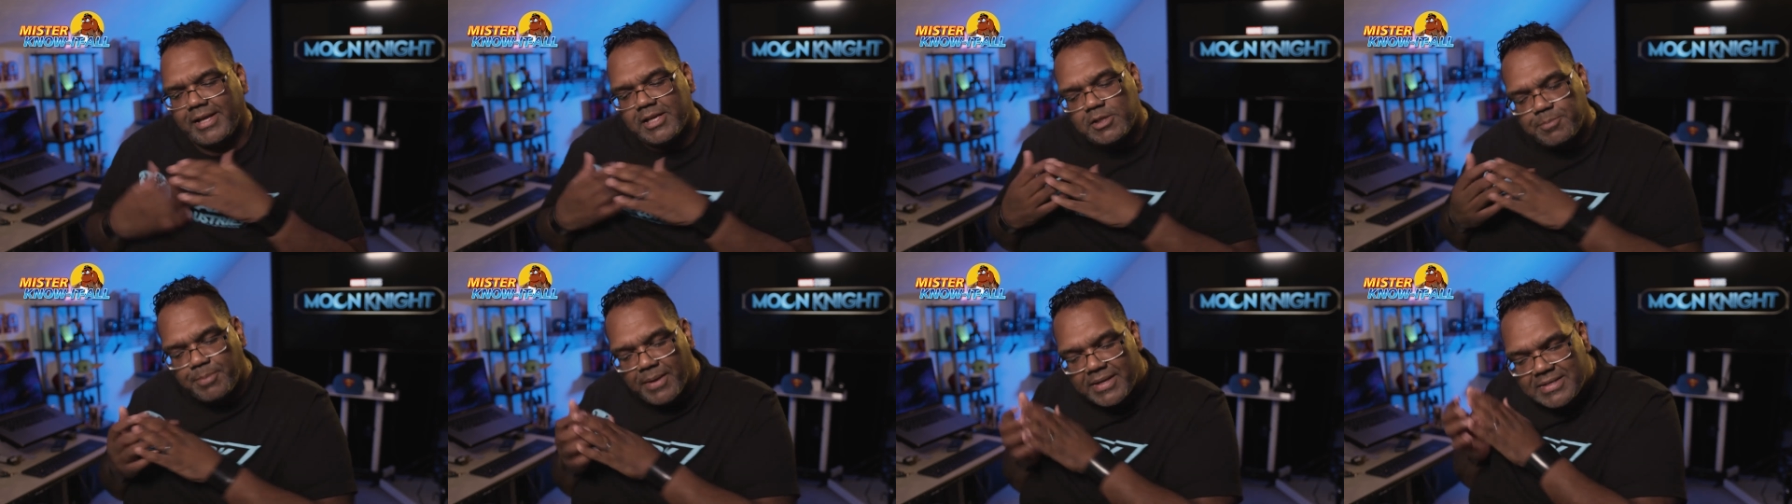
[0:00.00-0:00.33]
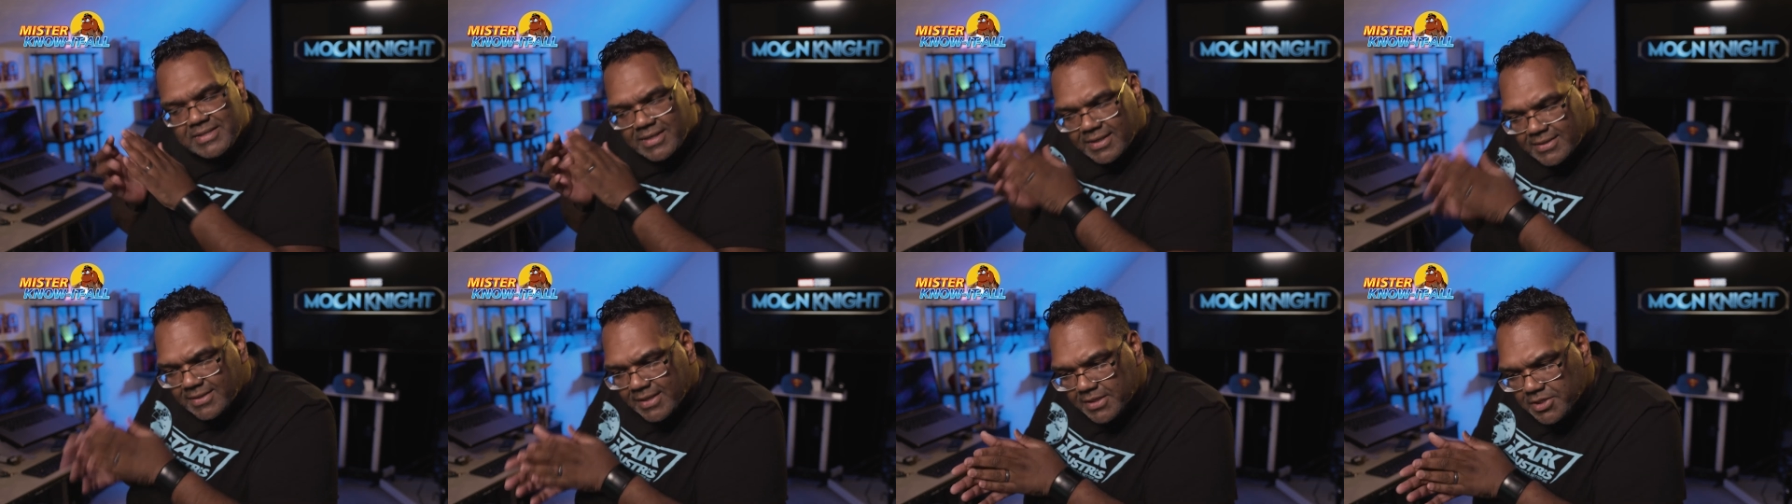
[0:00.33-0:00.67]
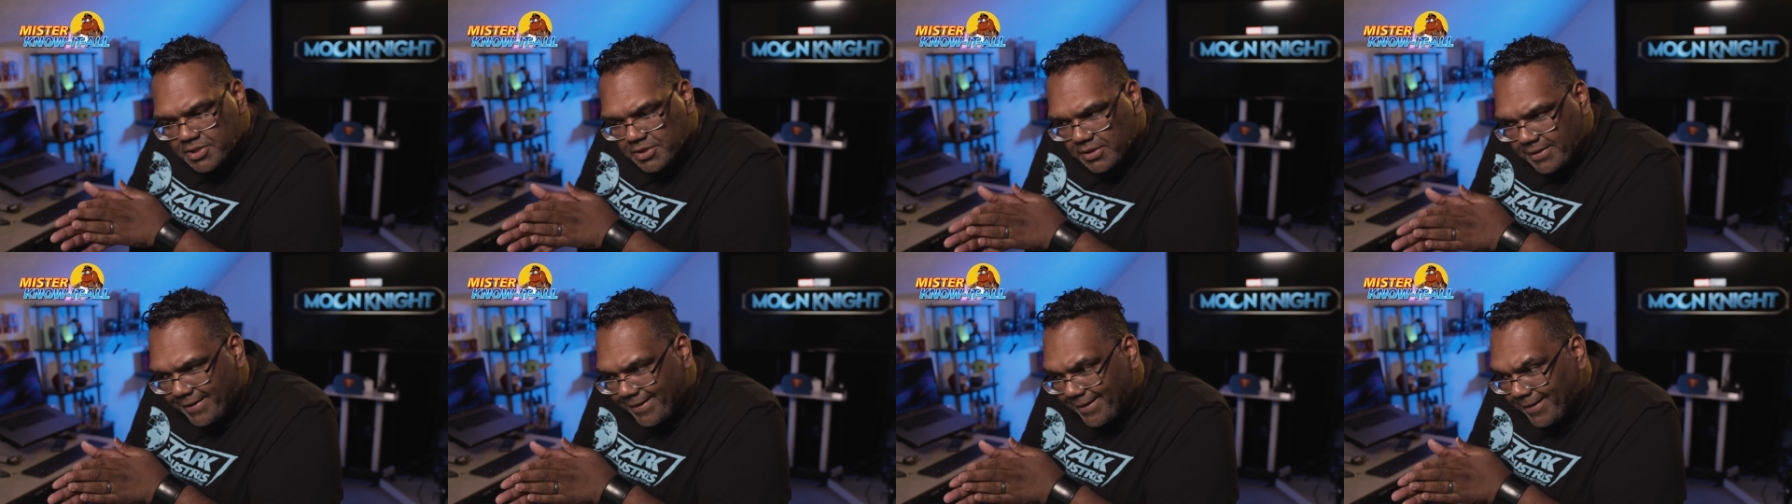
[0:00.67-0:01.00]
He explains that
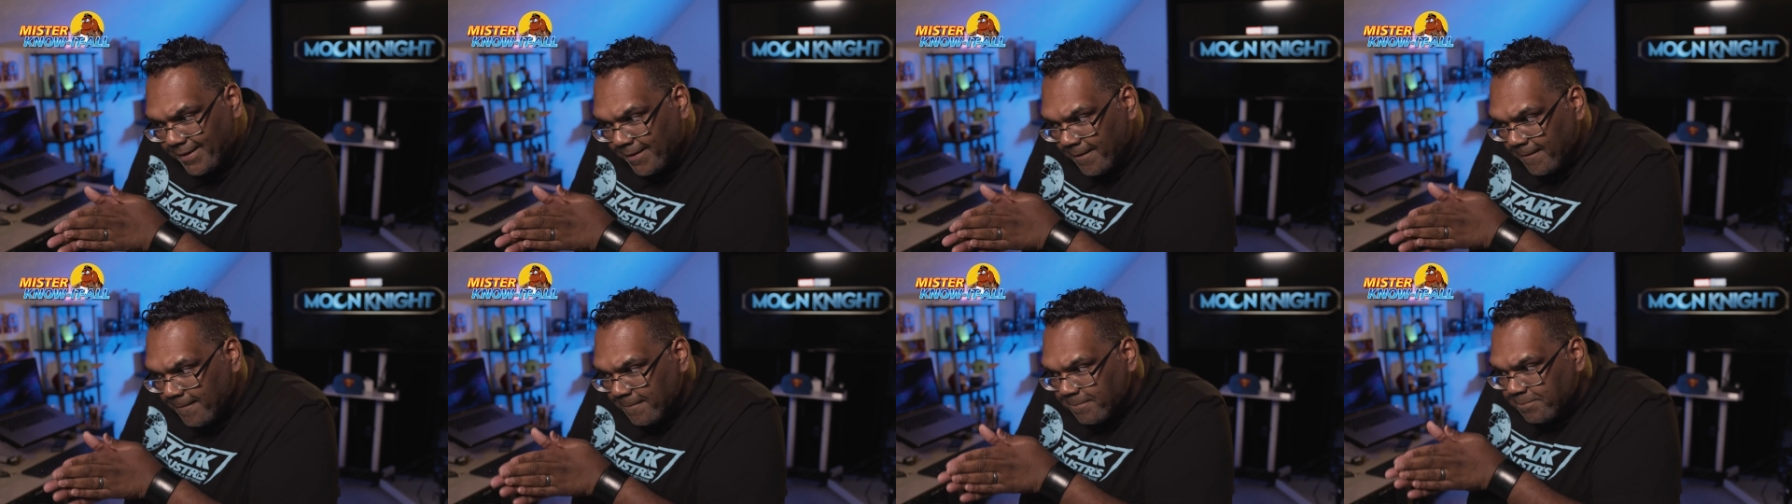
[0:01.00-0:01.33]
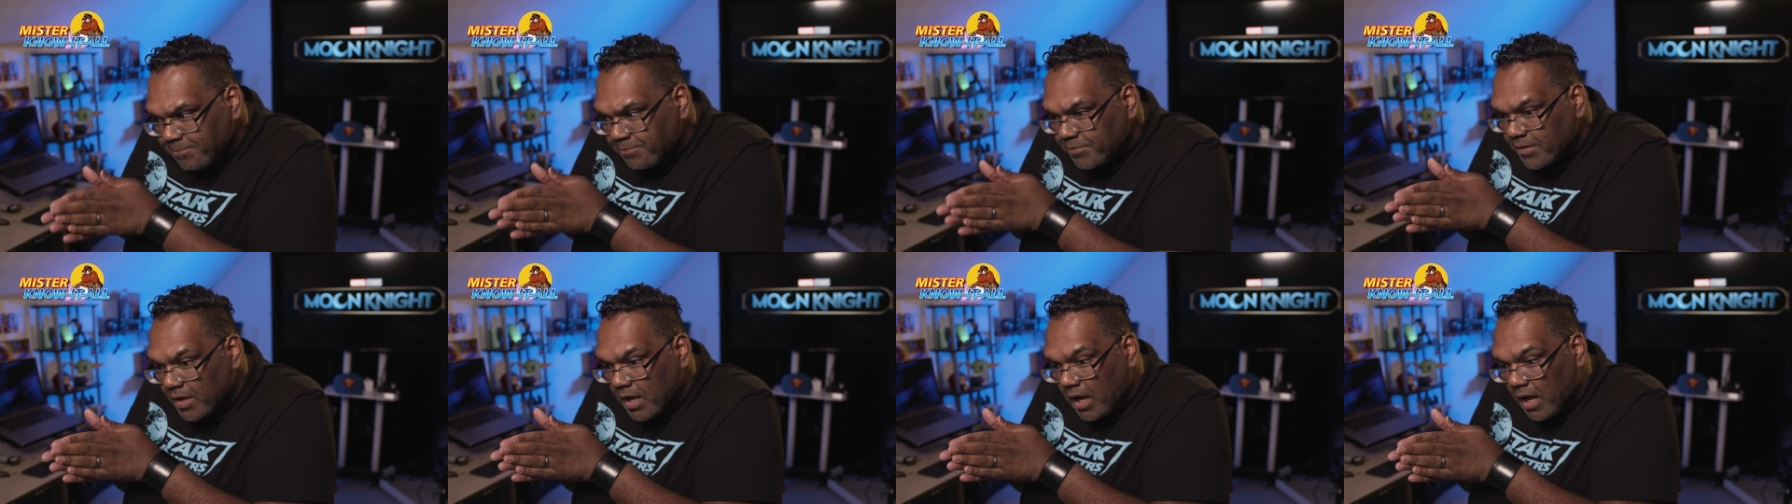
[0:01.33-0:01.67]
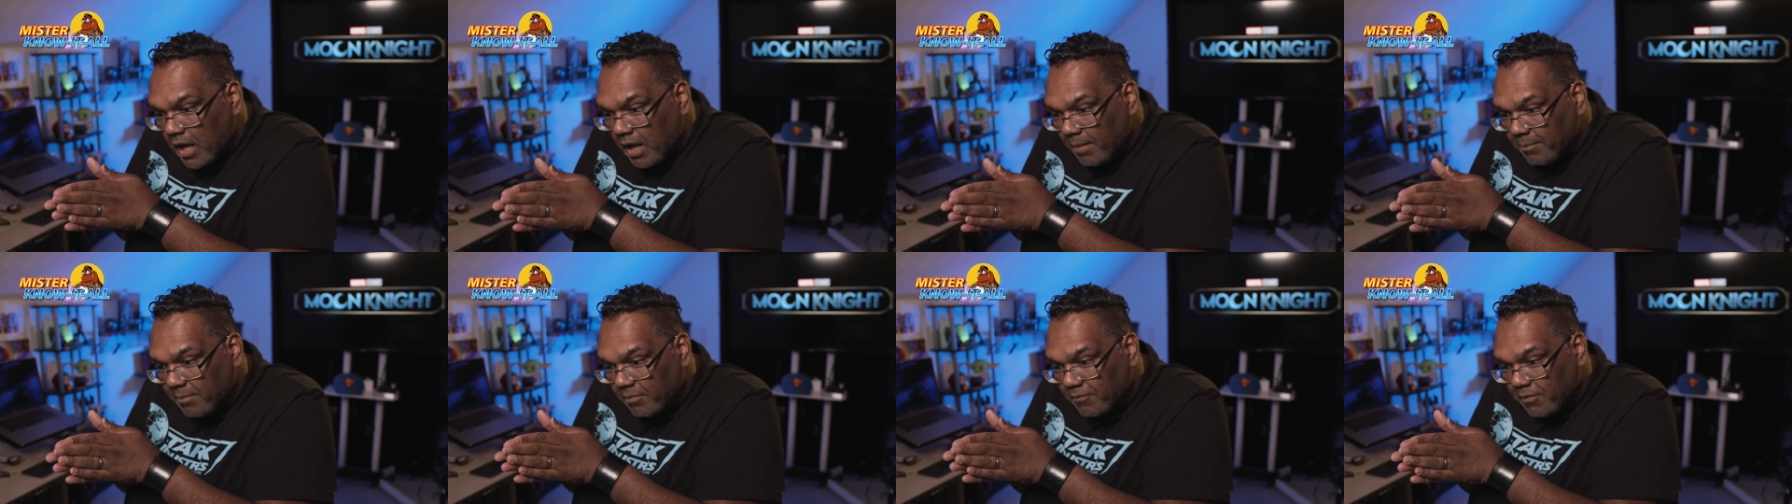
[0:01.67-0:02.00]
essentially
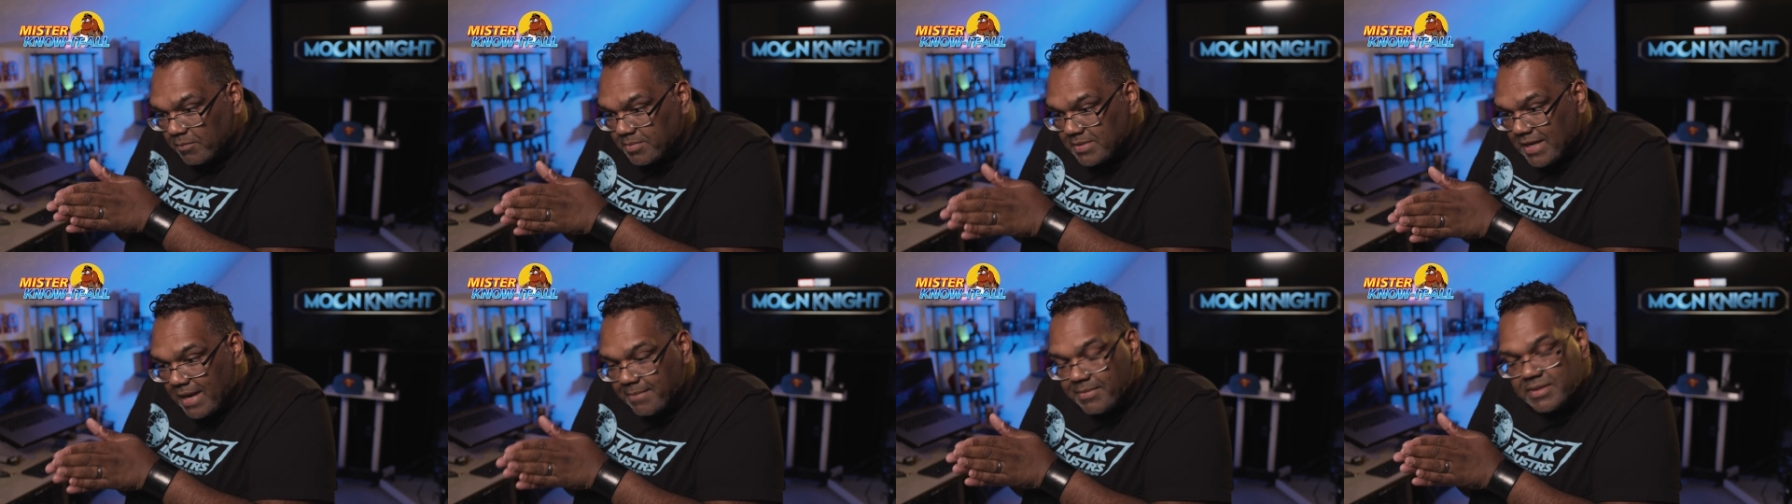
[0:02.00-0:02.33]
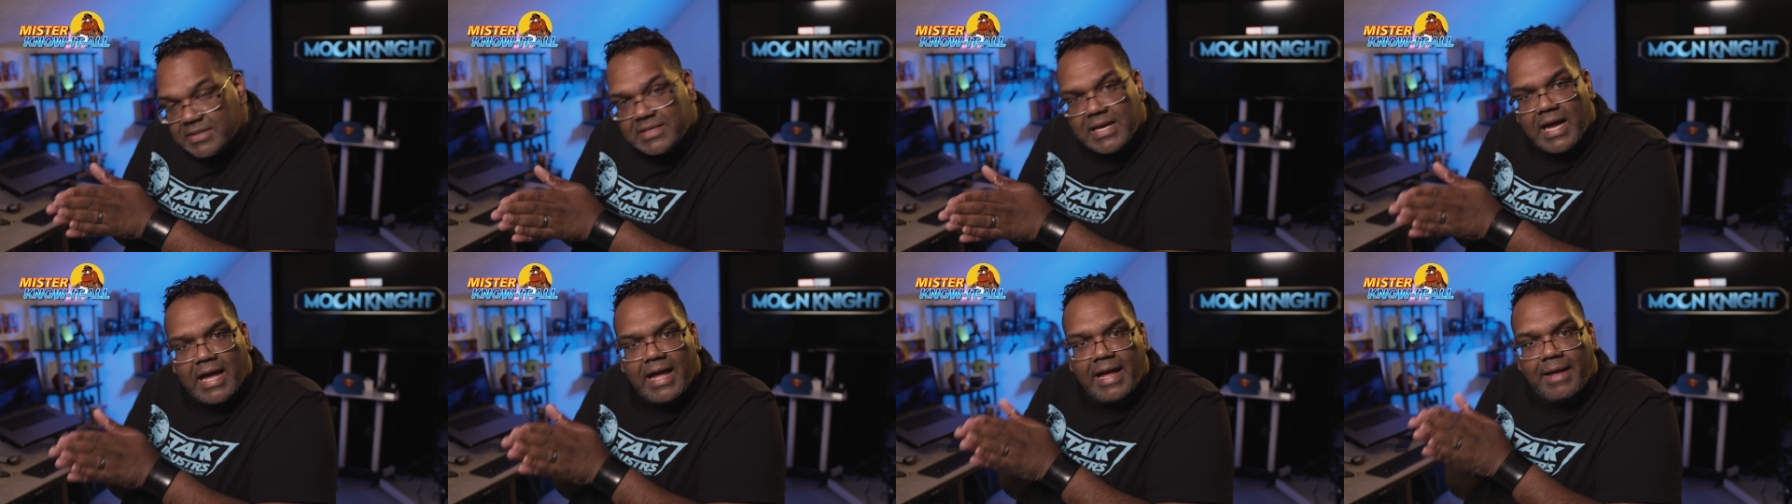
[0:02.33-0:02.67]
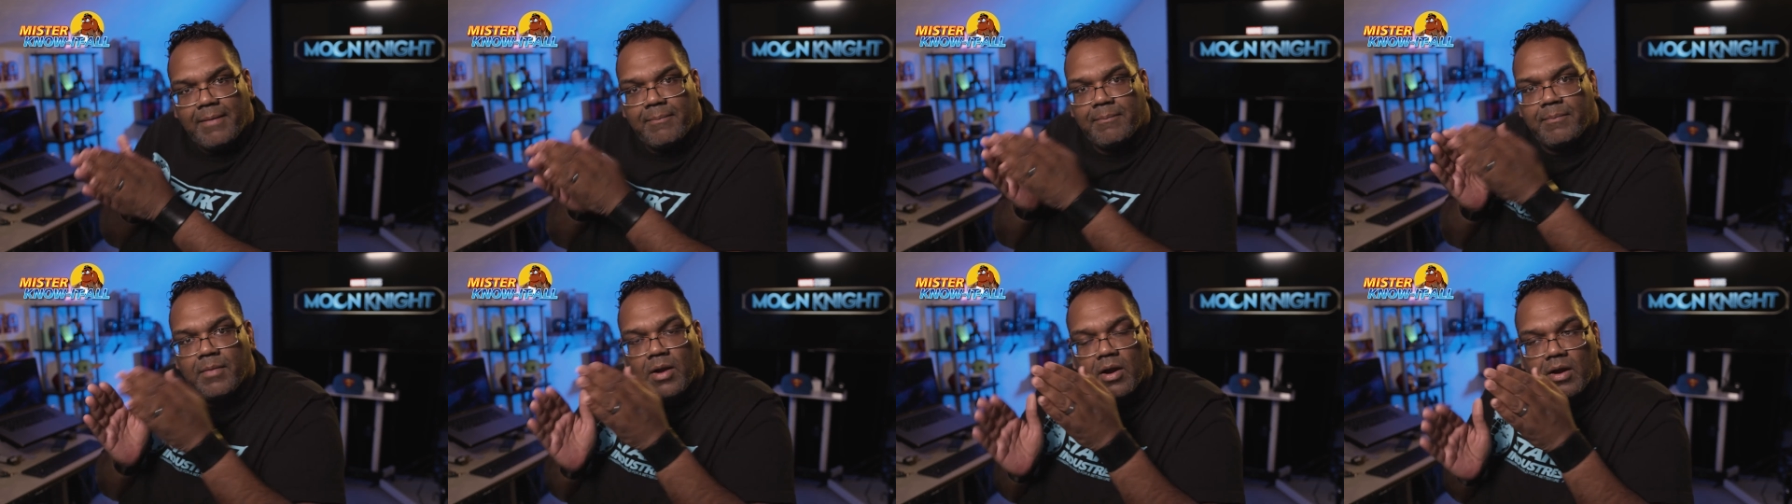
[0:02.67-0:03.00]
From time to time,